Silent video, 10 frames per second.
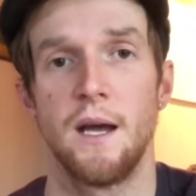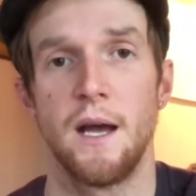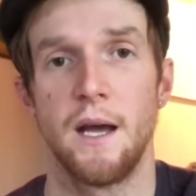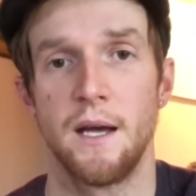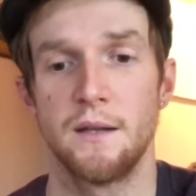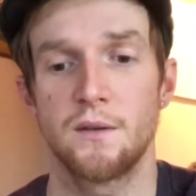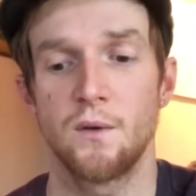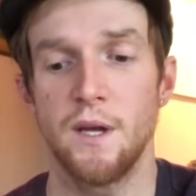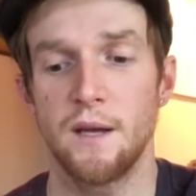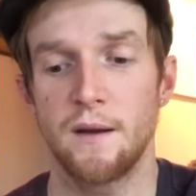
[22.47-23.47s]
And
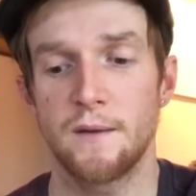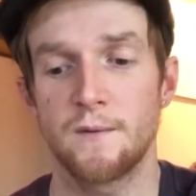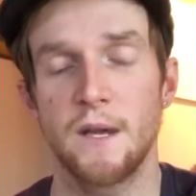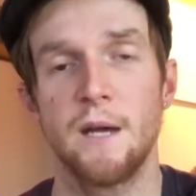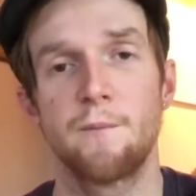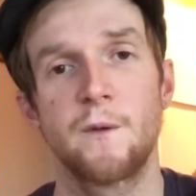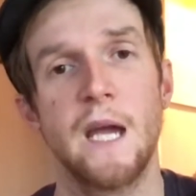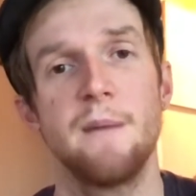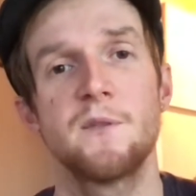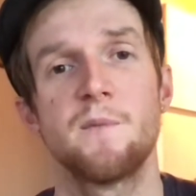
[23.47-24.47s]
it
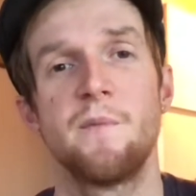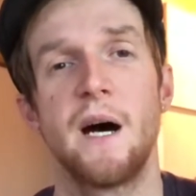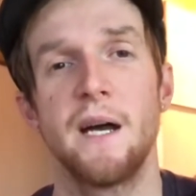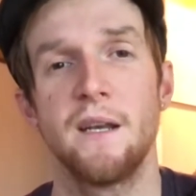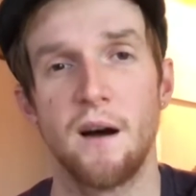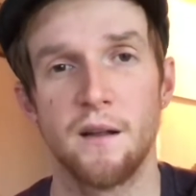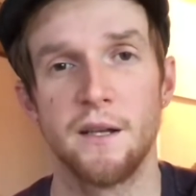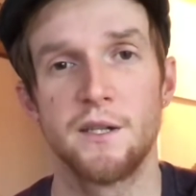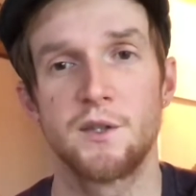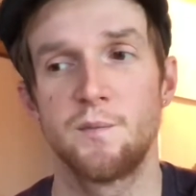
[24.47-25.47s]
came to my
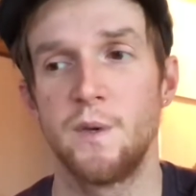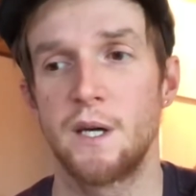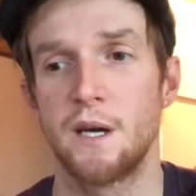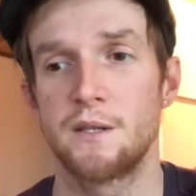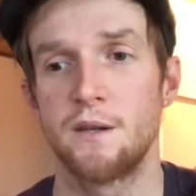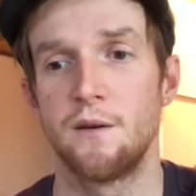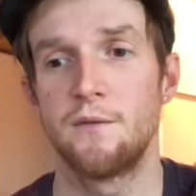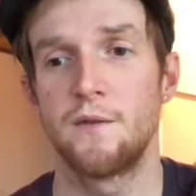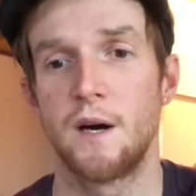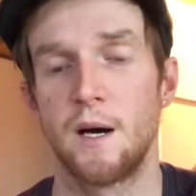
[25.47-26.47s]
knowledge because
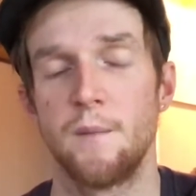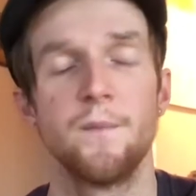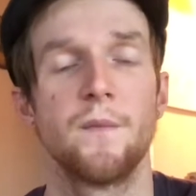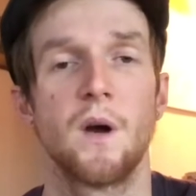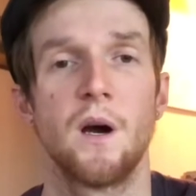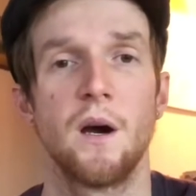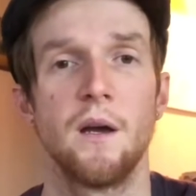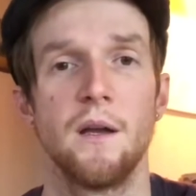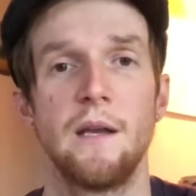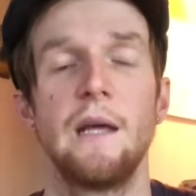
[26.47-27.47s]
of an
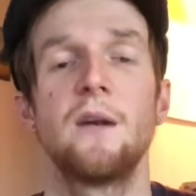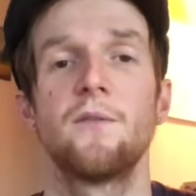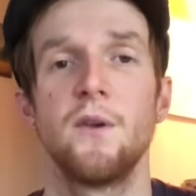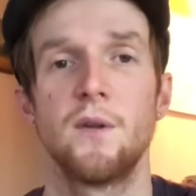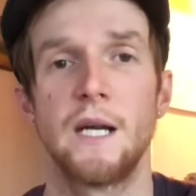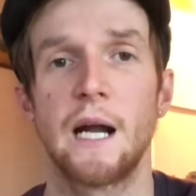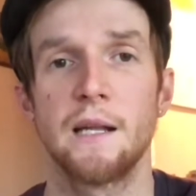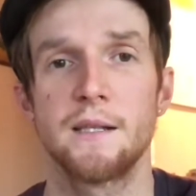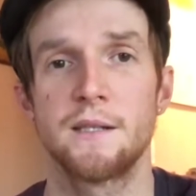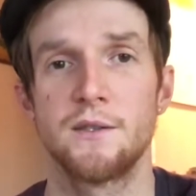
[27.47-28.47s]
interview that I
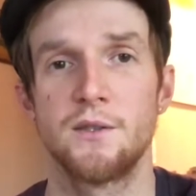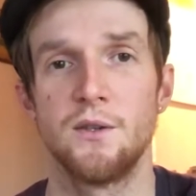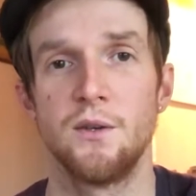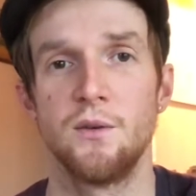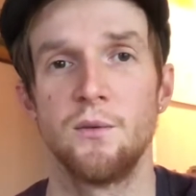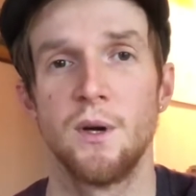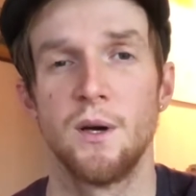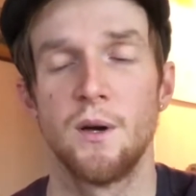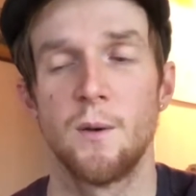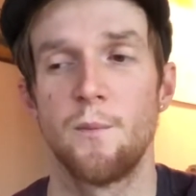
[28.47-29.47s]
listened to
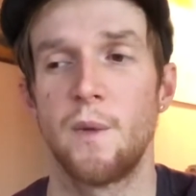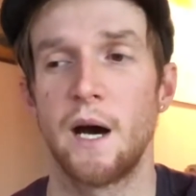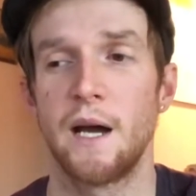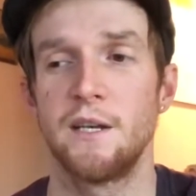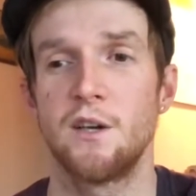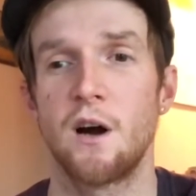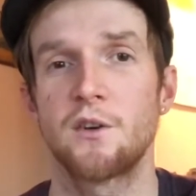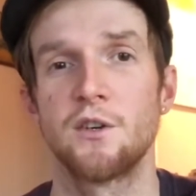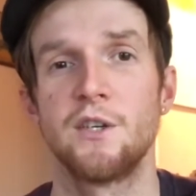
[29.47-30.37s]
by Dr.